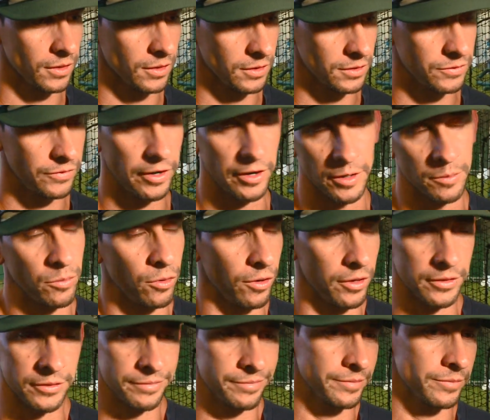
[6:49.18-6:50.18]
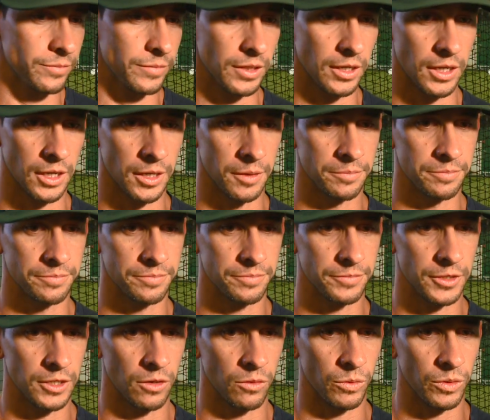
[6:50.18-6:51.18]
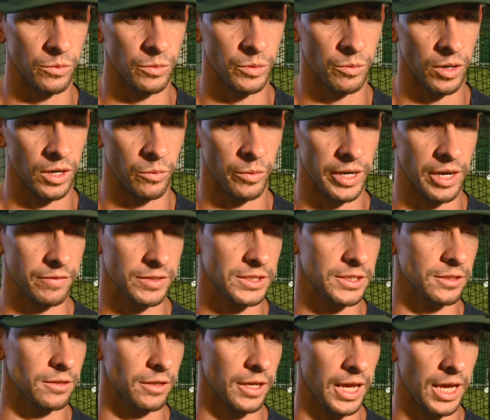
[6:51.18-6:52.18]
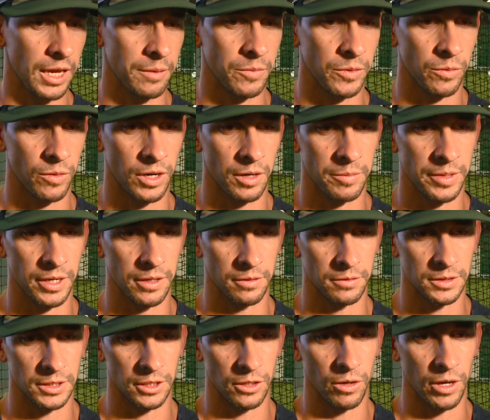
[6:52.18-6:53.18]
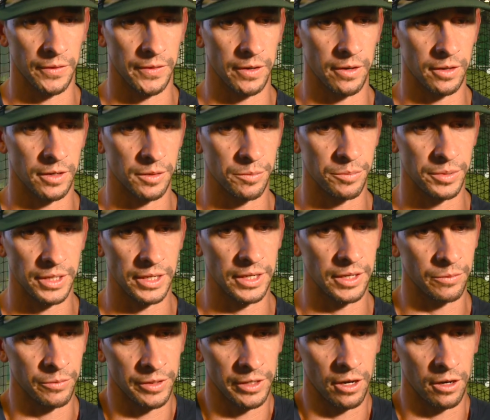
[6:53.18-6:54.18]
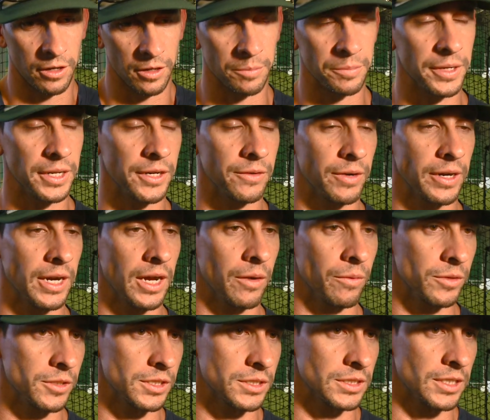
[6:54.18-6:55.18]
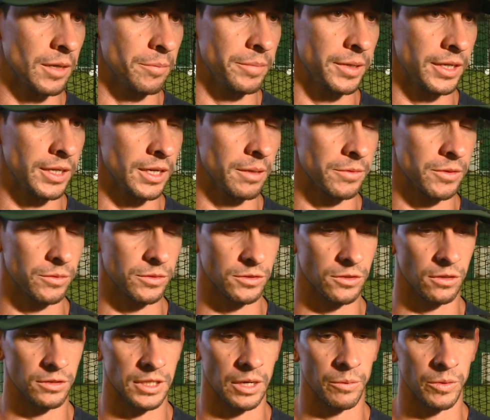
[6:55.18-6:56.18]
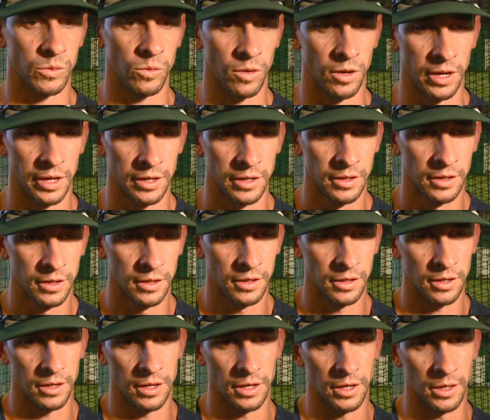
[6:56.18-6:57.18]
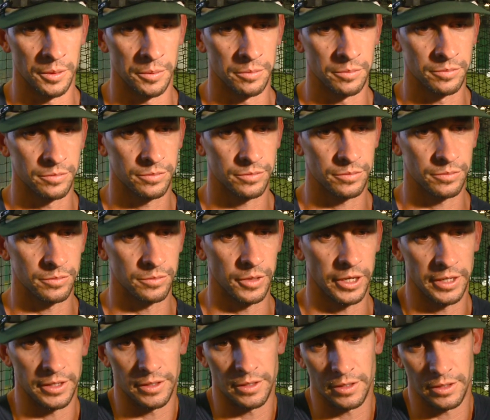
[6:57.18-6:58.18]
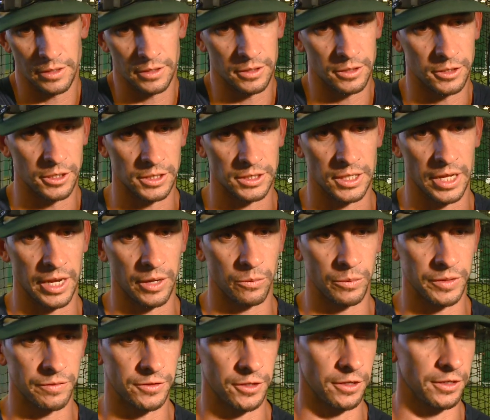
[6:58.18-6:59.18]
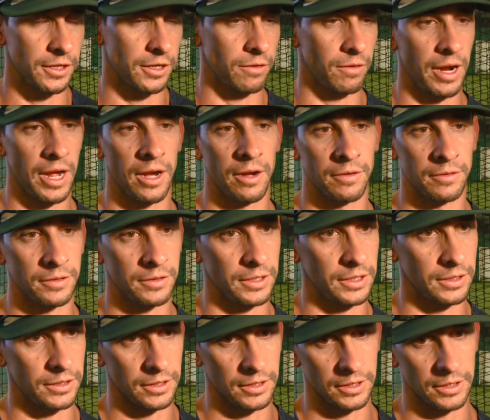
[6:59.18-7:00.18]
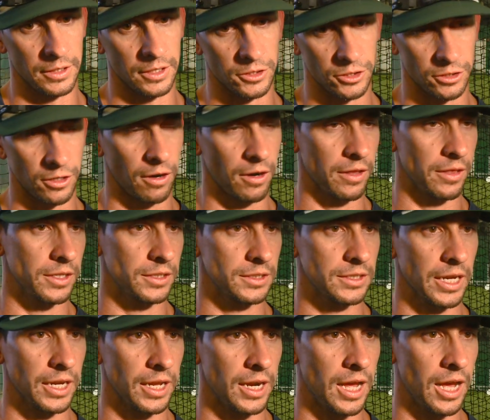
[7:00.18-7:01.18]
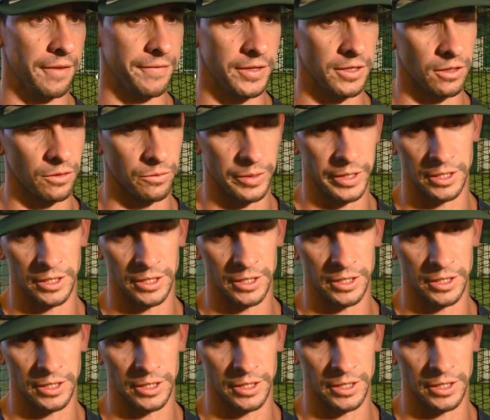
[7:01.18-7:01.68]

It's very important. You know, we want to win every single game. We want to be able to go out there and compete, and we are competing right now. We're just not picking up the result that we want. But just like we've turned it around the start of this second half, you know, we